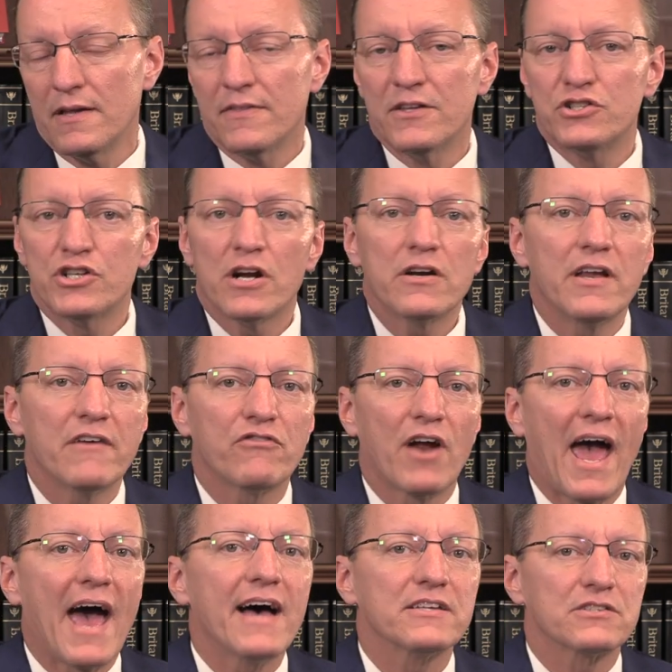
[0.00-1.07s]
The chair never
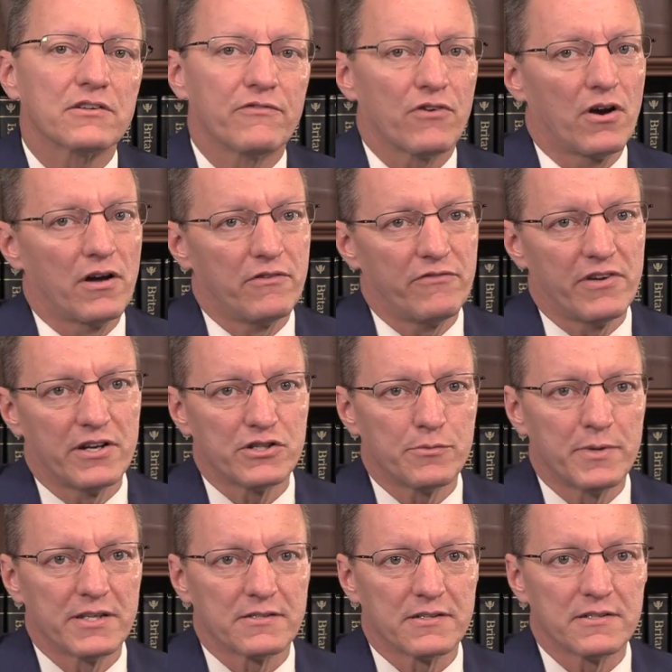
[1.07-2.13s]
asks for unfinished
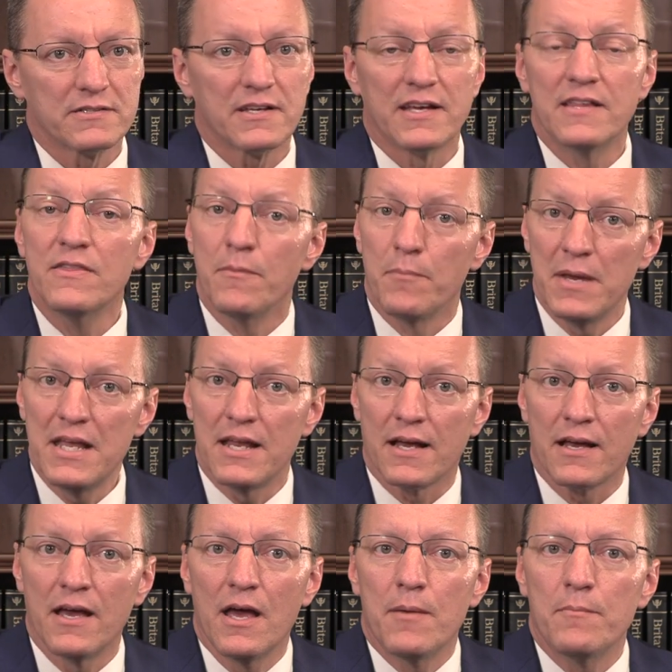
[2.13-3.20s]
business in the meeting
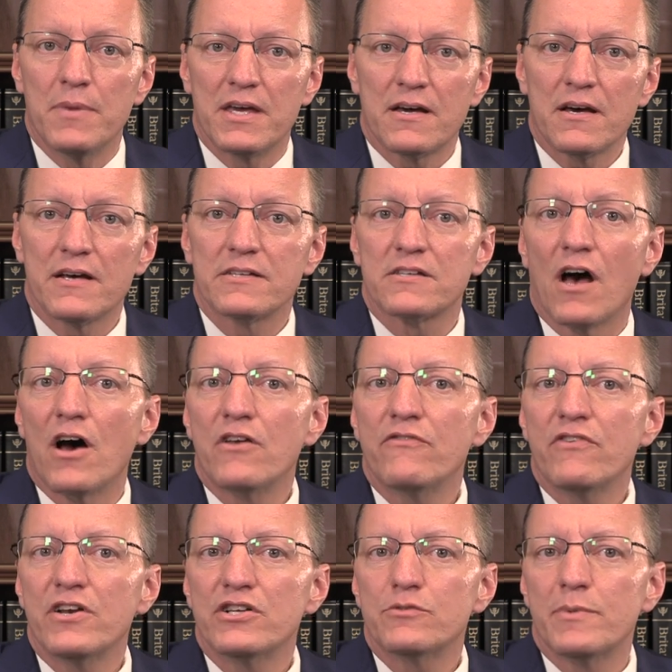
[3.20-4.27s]
because
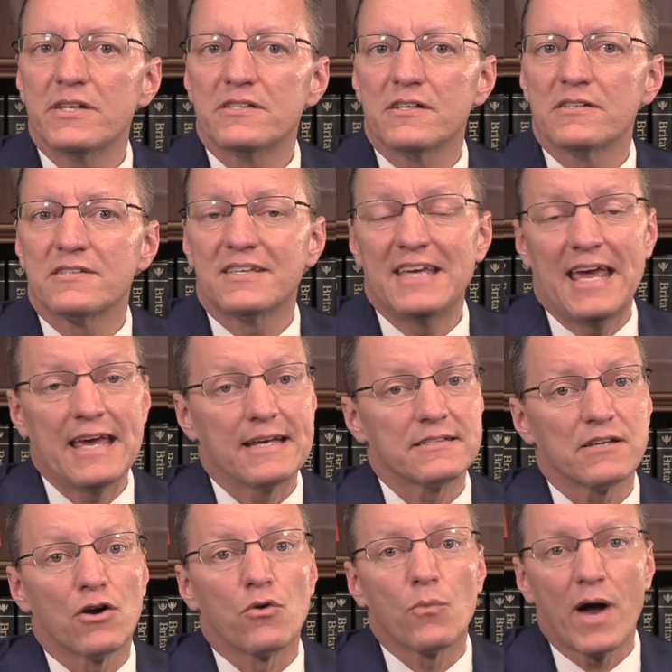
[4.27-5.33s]
unfinished business can't
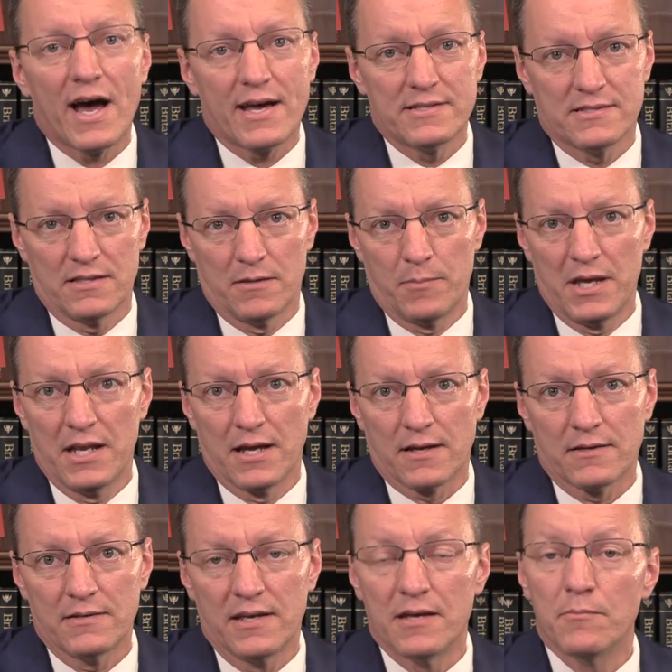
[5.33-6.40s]
arise in the meeting.
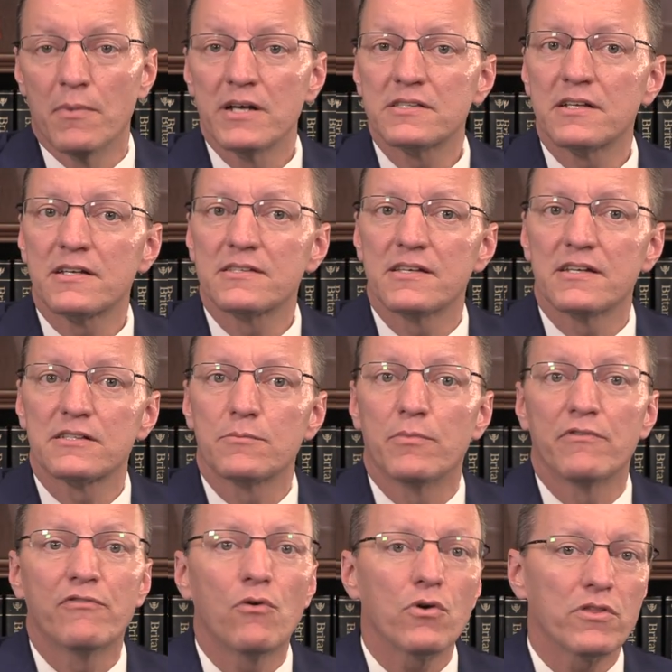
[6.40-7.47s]
It must exist
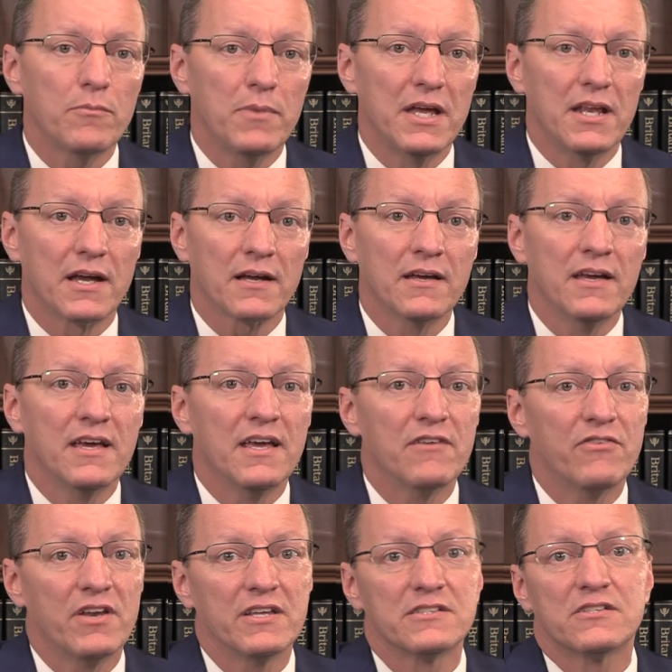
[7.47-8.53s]
before the meeting if
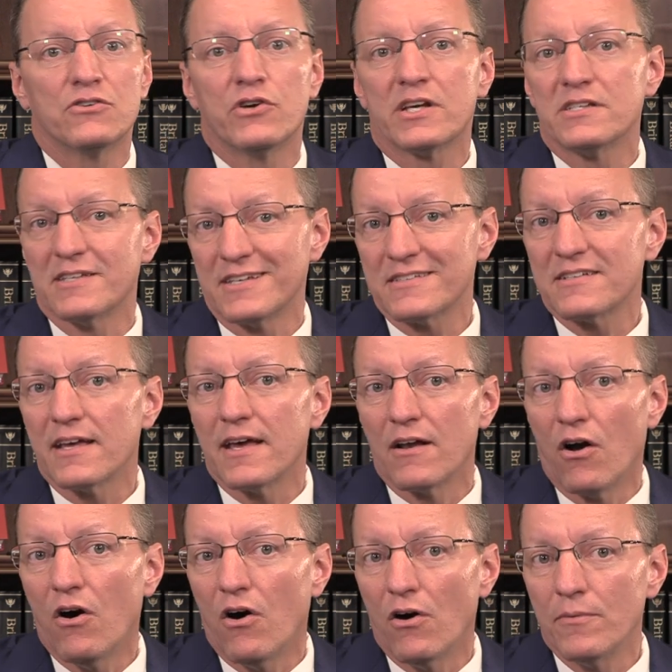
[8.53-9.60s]
it is to exist at
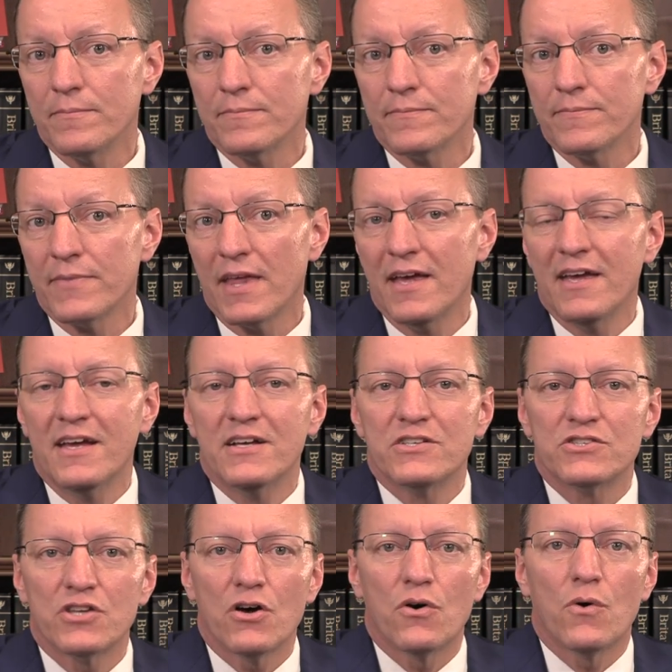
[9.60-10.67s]
all.
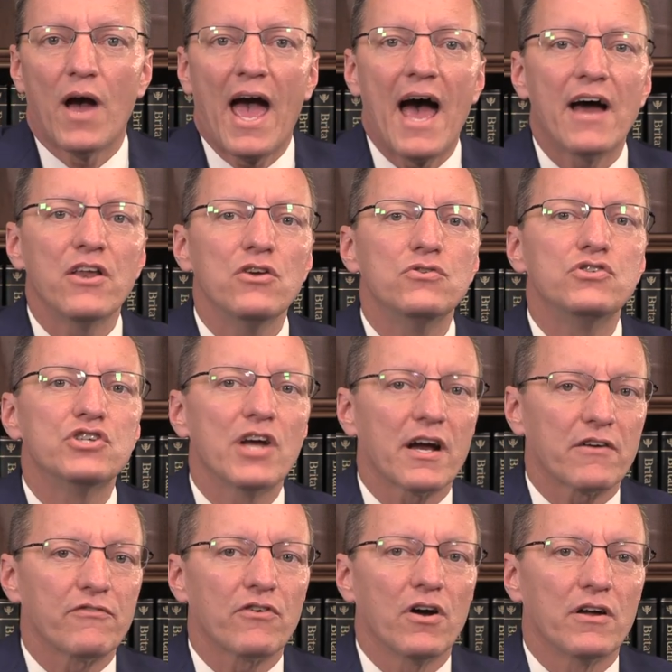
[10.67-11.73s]
So, how do you
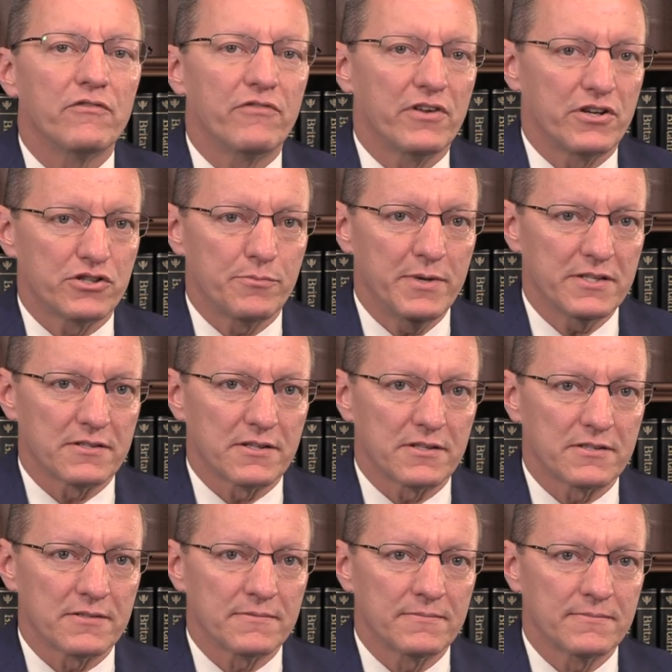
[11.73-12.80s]
check for unfinished
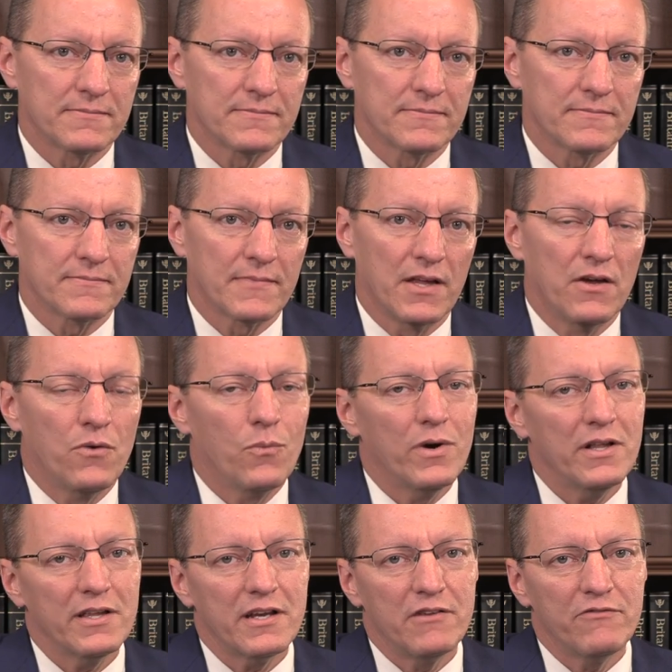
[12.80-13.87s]
business?
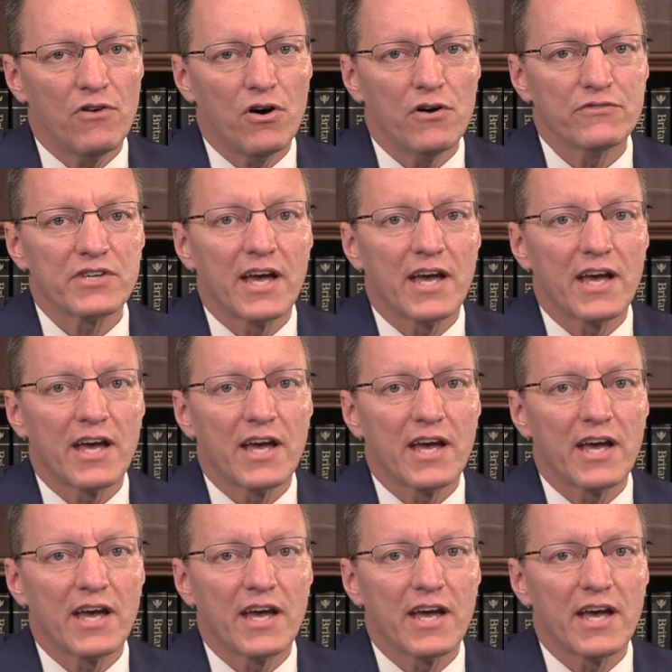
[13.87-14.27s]
Well, it involves